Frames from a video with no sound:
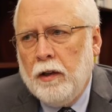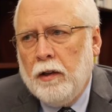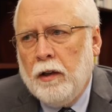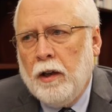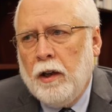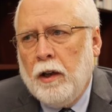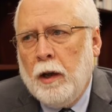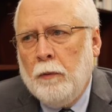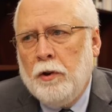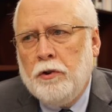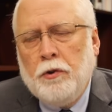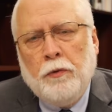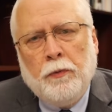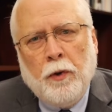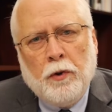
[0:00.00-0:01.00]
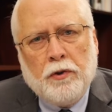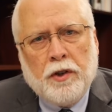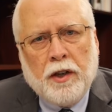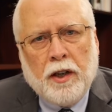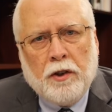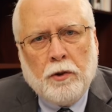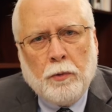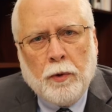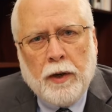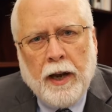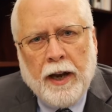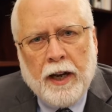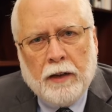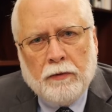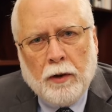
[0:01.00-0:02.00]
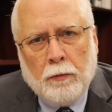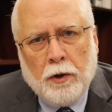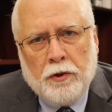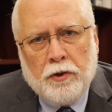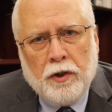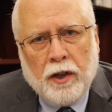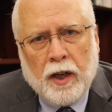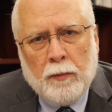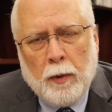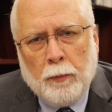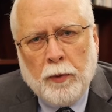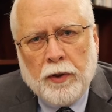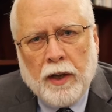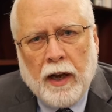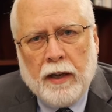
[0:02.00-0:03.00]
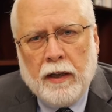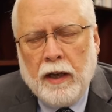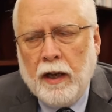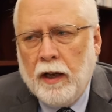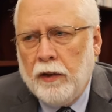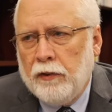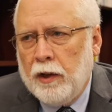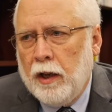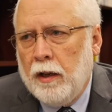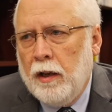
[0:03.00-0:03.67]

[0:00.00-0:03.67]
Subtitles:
I want you folks to get creative. I want you to come up with ideas.